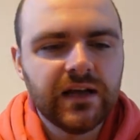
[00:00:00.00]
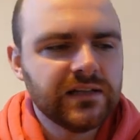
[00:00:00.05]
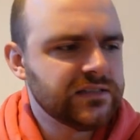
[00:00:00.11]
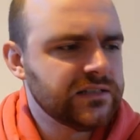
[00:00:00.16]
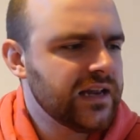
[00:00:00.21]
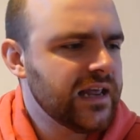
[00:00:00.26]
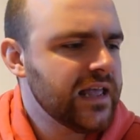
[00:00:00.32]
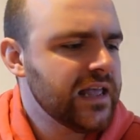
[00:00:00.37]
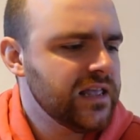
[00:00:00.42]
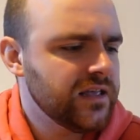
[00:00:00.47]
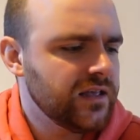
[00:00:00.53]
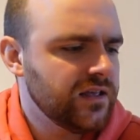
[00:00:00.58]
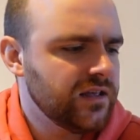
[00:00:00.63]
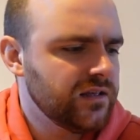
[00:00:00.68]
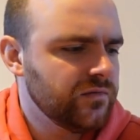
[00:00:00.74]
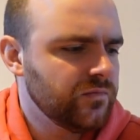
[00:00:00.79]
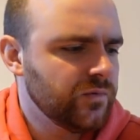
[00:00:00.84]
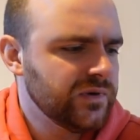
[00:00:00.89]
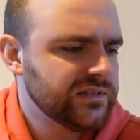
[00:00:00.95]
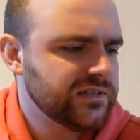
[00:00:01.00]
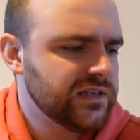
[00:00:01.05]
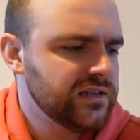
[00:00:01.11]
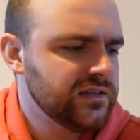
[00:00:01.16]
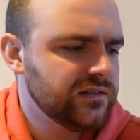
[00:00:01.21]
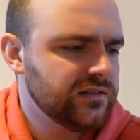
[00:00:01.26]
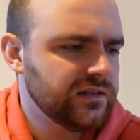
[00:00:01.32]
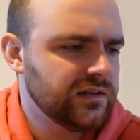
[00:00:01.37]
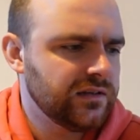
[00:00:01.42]
Today, a whisky
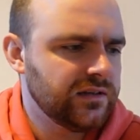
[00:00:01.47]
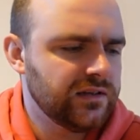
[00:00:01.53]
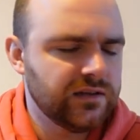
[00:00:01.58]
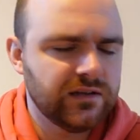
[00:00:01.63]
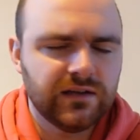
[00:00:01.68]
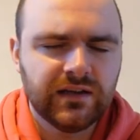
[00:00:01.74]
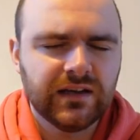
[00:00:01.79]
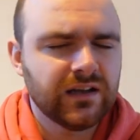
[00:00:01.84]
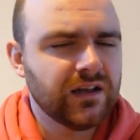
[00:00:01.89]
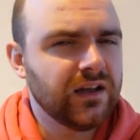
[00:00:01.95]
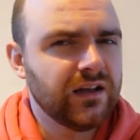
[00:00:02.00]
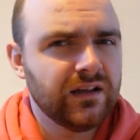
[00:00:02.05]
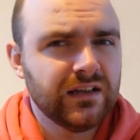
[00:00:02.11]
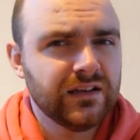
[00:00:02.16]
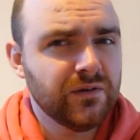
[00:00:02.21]
that I